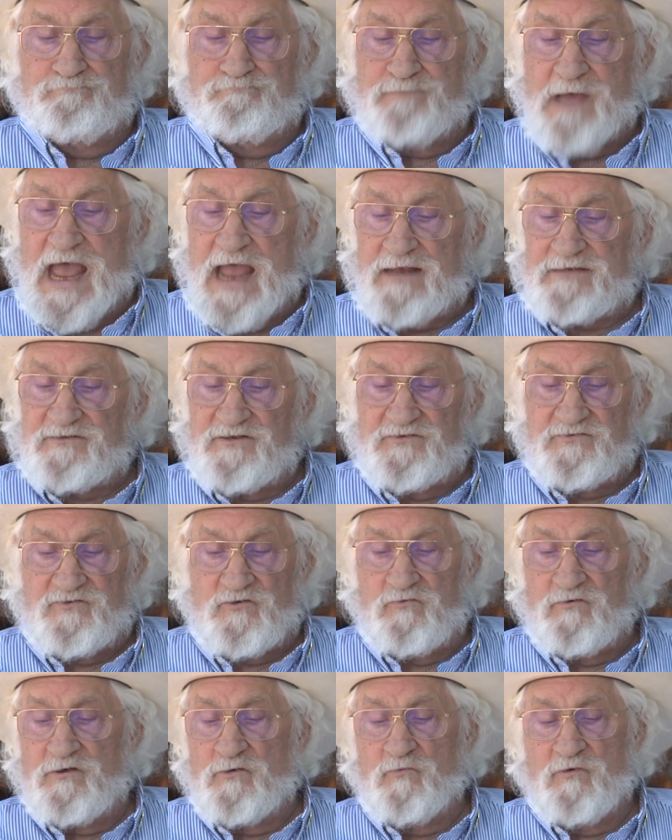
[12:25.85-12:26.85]
back to
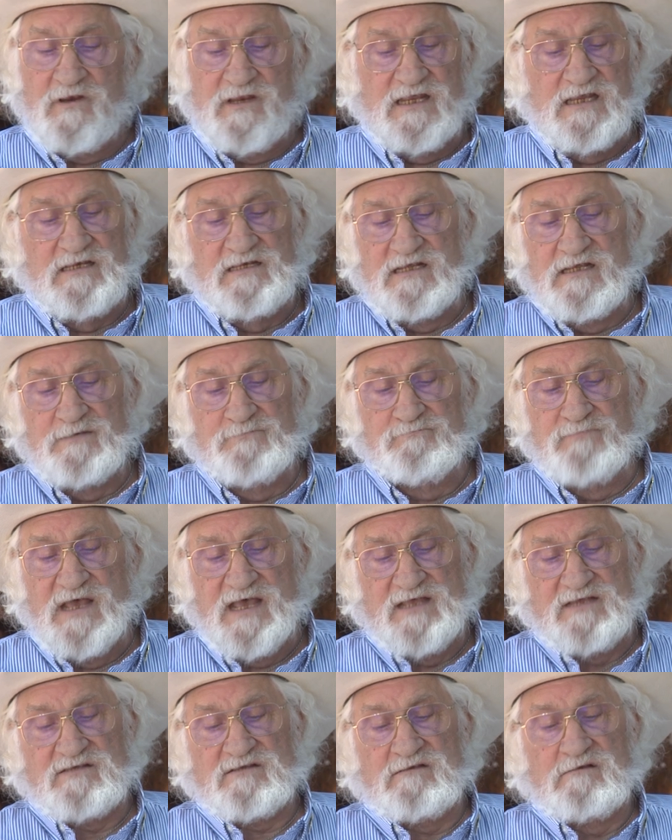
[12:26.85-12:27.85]
doing what he did
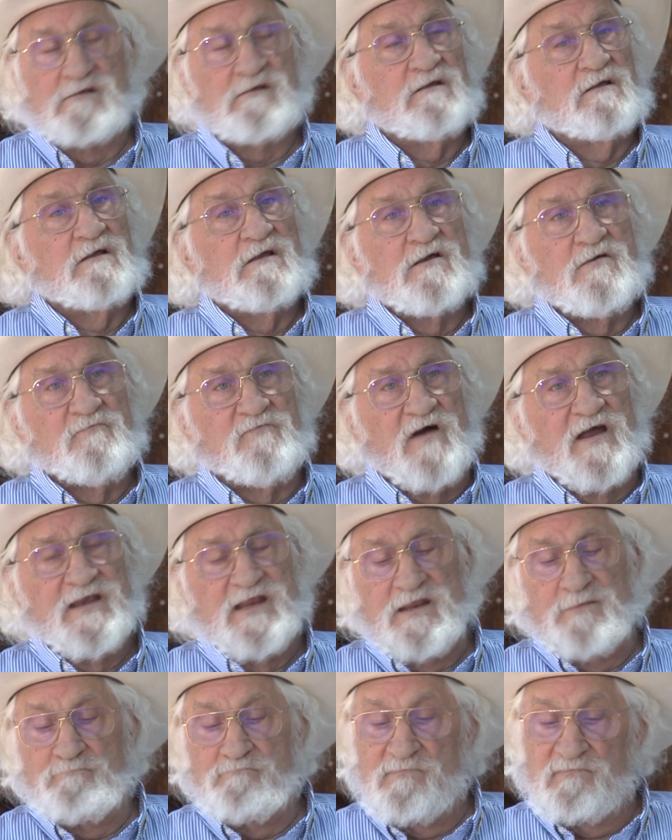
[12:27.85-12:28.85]
best,
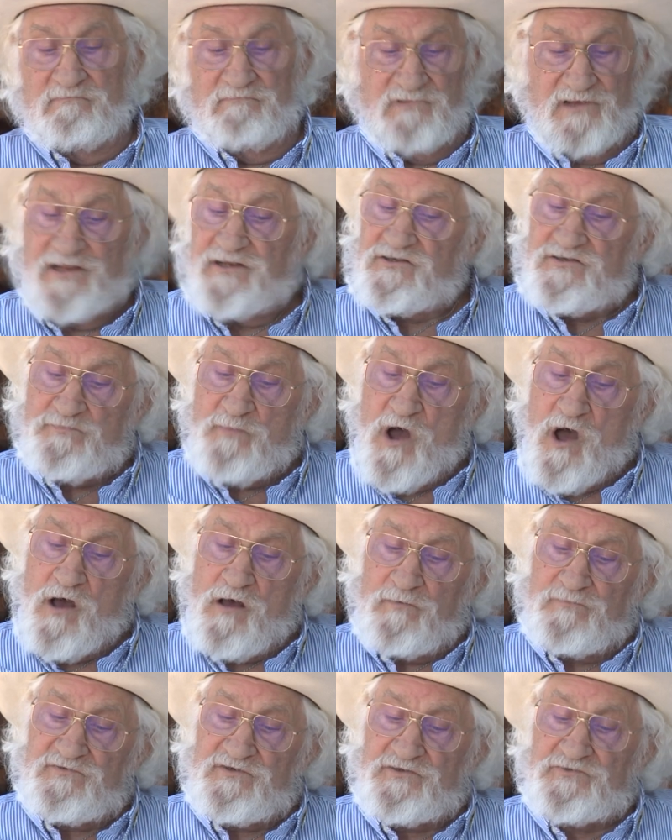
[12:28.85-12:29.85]
fighting lynch
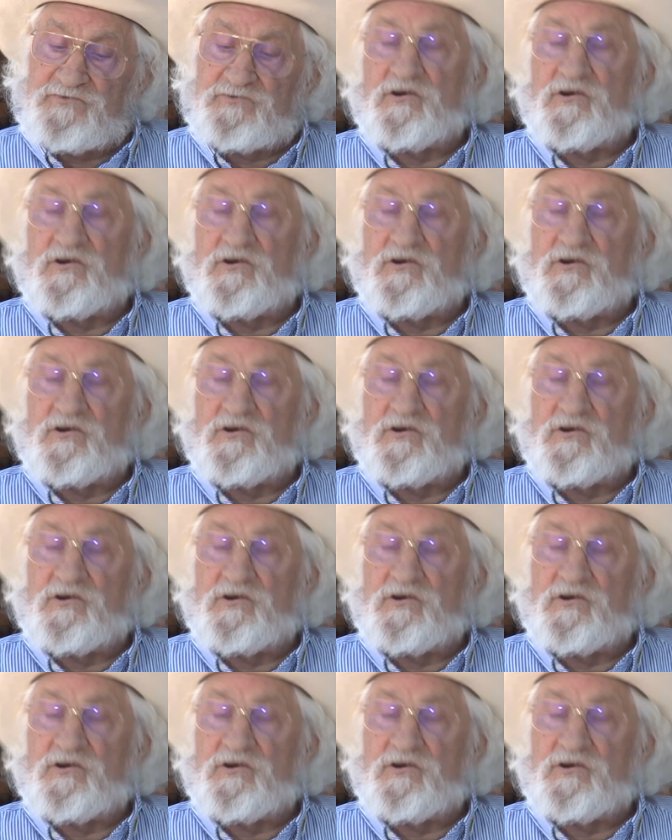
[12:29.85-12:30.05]
mobs and